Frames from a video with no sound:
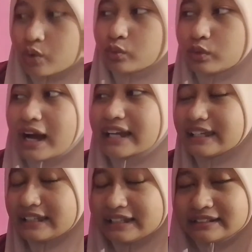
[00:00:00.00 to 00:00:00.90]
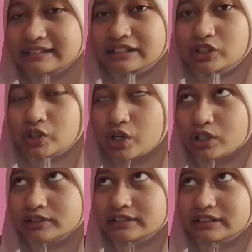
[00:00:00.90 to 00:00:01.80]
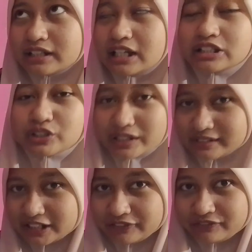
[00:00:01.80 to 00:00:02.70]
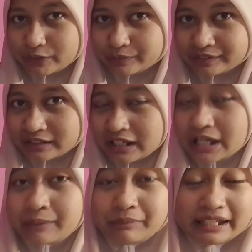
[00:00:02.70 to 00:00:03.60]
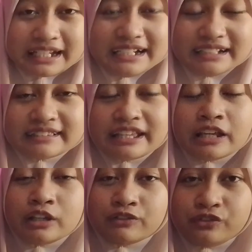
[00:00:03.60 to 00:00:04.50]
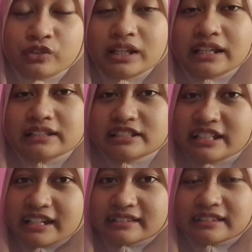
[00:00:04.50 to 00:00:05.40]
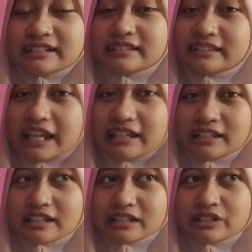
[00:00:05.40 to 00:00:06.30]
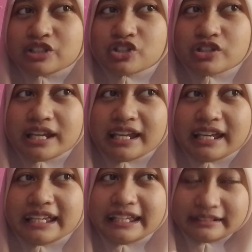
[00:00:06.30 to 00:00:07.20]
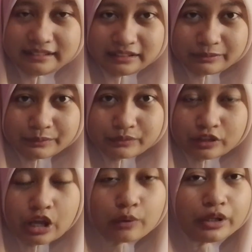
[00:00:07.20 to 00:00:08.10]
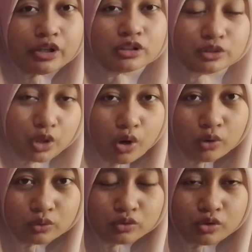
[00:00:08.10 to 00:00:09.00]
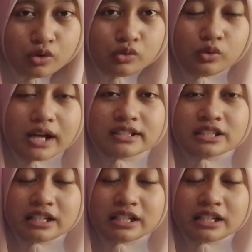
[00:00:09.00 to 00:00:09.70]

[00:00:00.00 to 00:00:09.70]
Why it's called transitive verbs? Because if we just say she eats, we don't know what